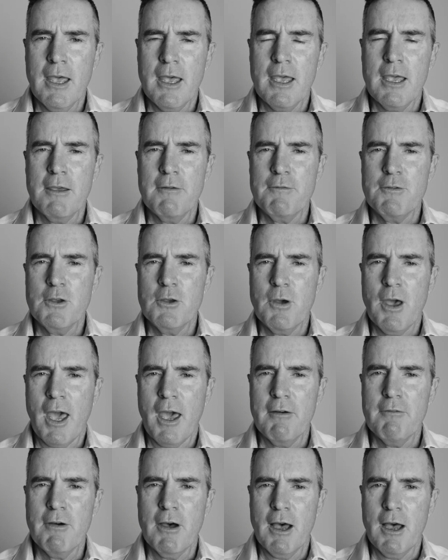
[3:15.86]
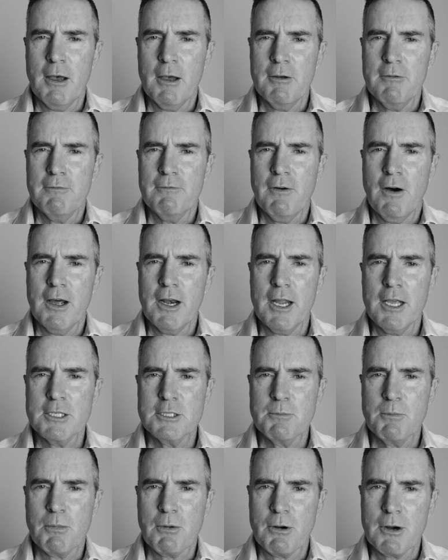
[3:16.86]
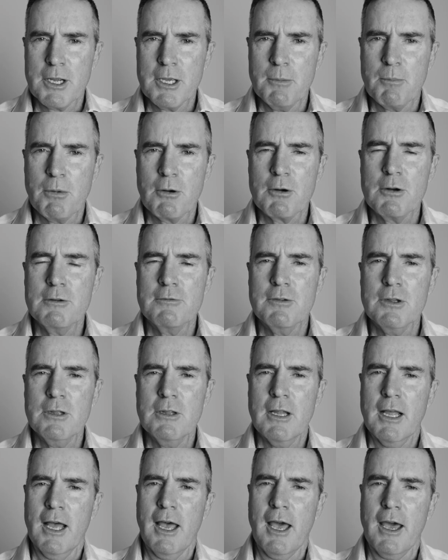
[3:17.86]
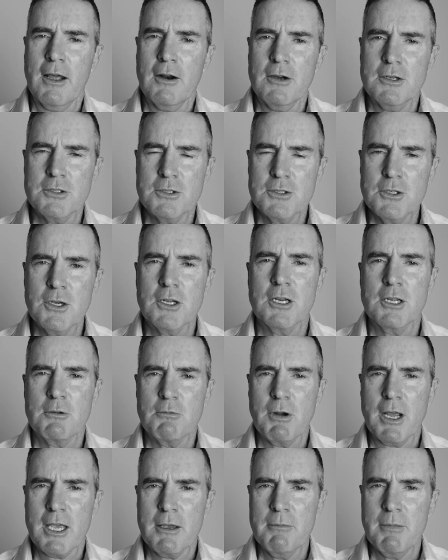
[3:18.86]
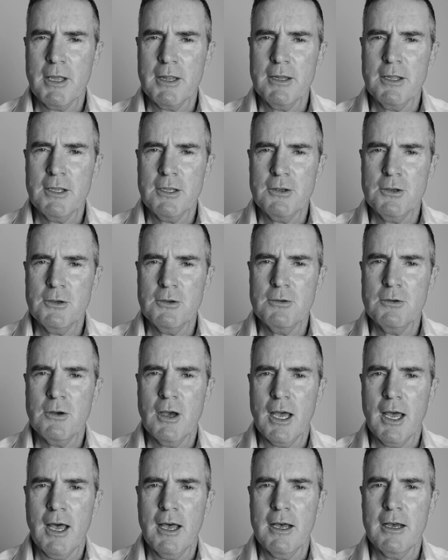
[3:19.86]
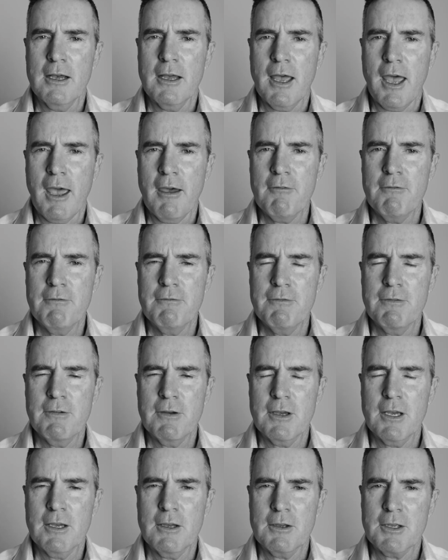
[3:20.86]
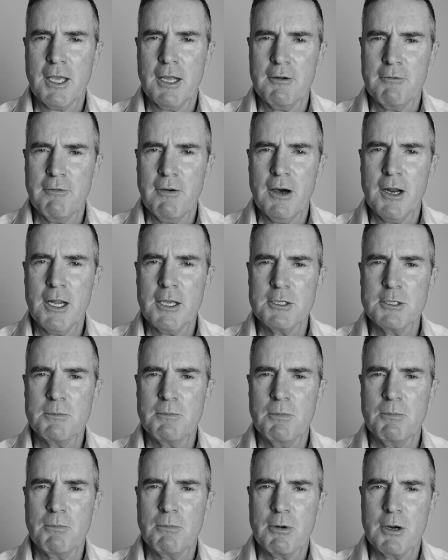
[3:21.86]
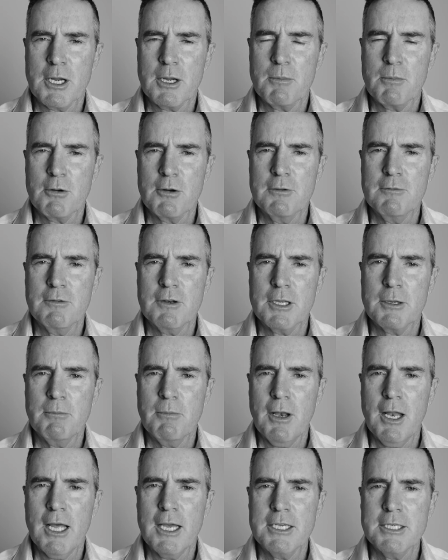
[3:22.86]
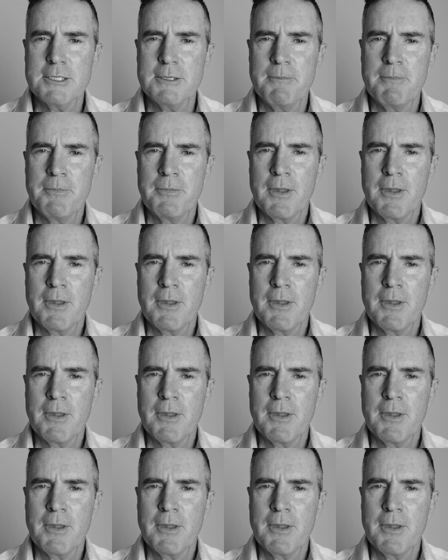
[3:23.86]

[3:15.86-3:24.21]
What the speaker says: If you have a finance pre-approval, and I certainly recommend that you get a finance pre-approval in place,